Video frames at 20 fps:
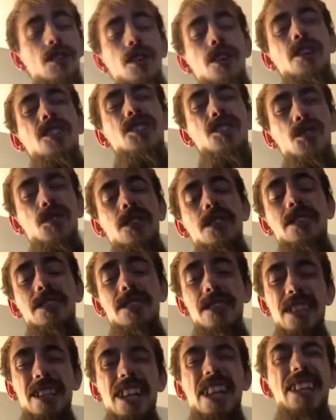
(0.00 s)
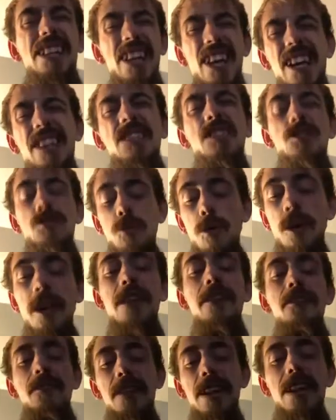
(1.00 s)
long as you can see that next
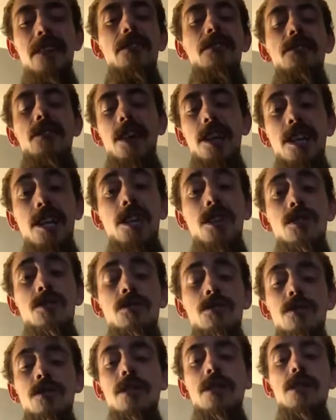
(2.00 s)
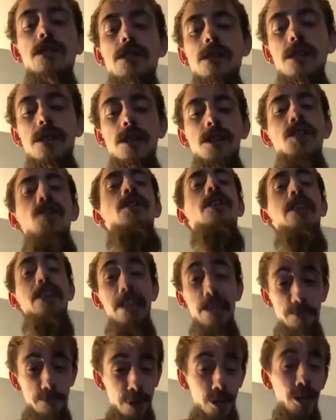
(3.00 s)
20 feet in front of you, you can
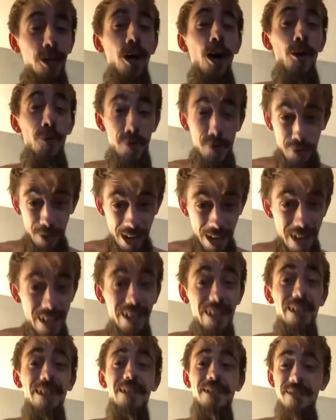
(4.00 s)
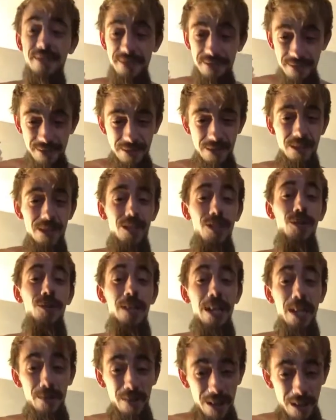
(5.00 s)
keep on going, right? You
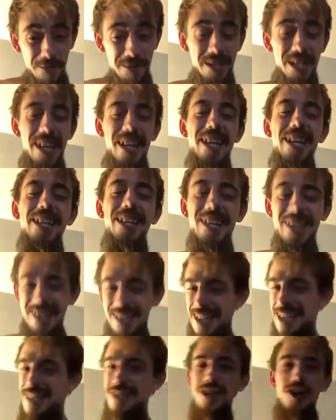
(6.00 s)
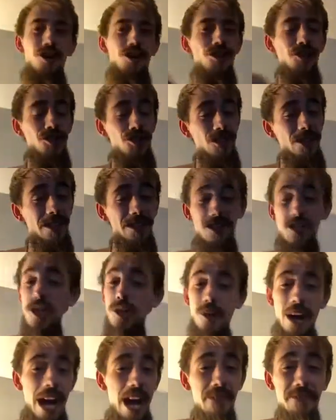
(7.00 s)
get what I'm saying? As long as you
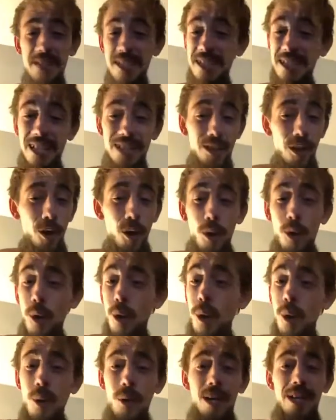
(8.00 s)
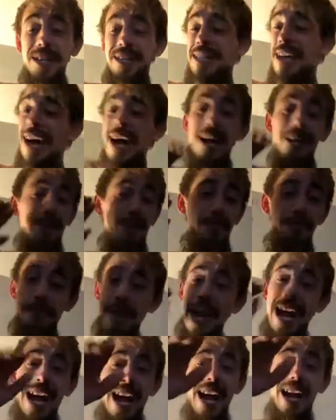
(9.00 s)
don't have to see the whole entire
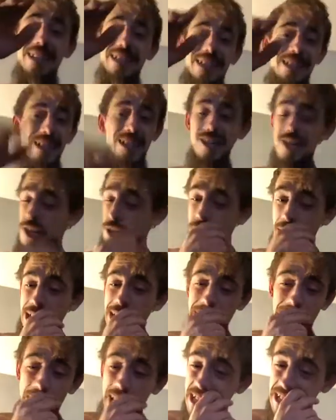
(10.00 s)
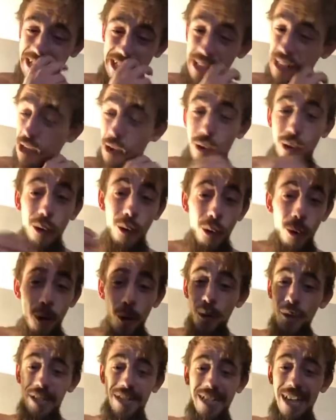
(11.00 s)
path. You ain't got to see the
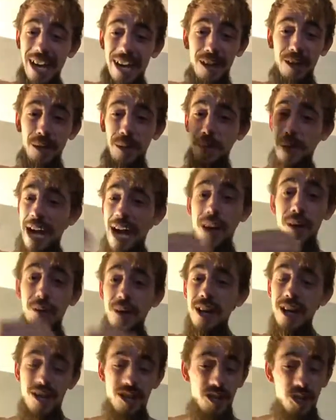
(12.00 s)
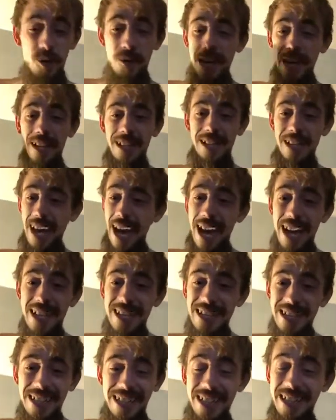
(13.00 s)
whole entire route. You ain't got to
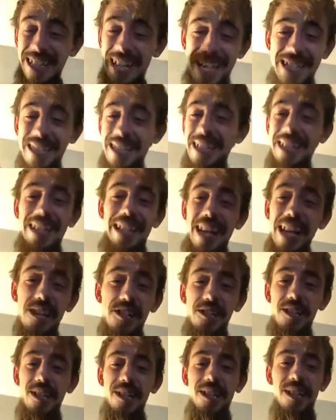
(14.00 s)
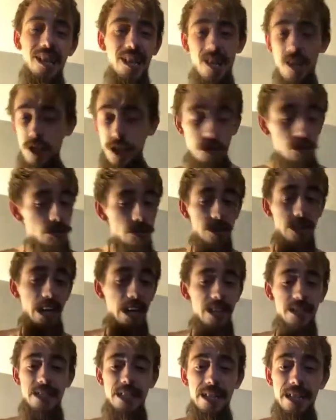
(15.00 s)
see the destination. You just got
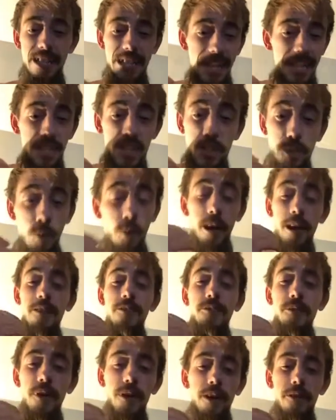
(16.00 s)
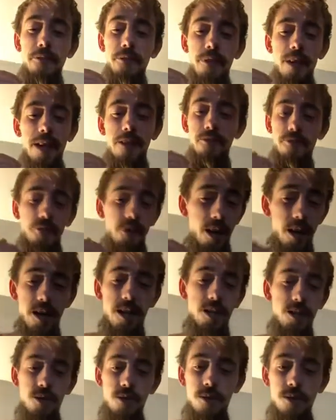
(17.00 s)
to see the next 20 foot in front of
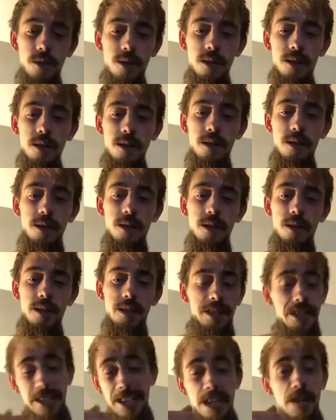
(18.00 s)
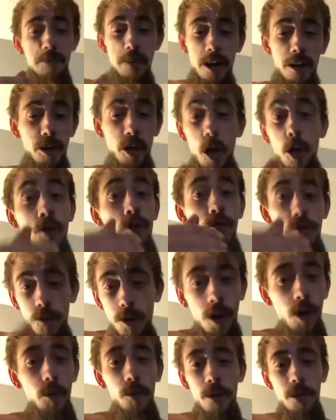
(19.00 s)
you to keep on going
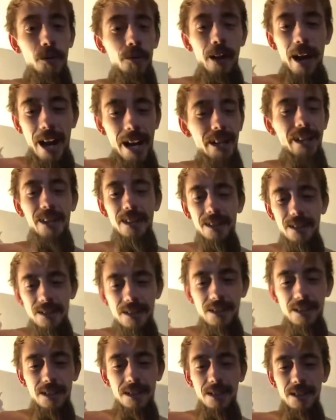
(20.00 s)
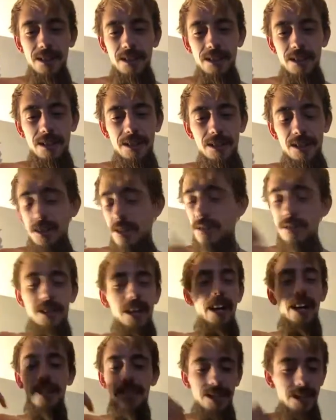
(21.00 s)
forward, right? You don't
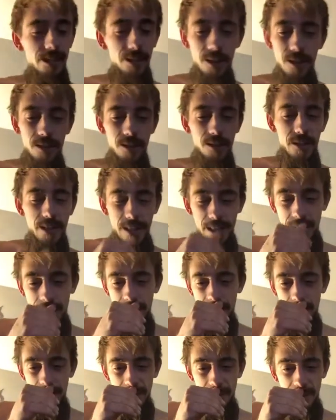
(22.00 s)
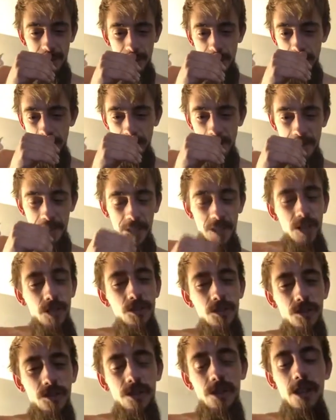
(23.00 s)
got to see the whole thing. You
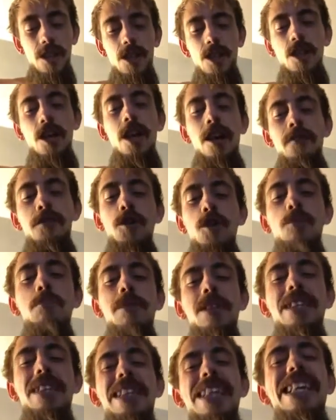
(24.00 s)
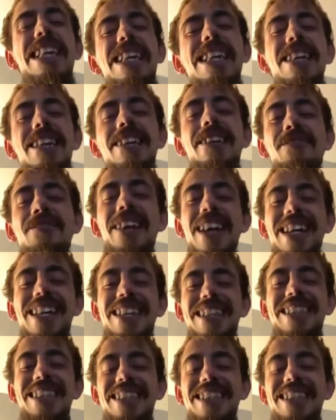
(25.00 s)
just, if you believe that it's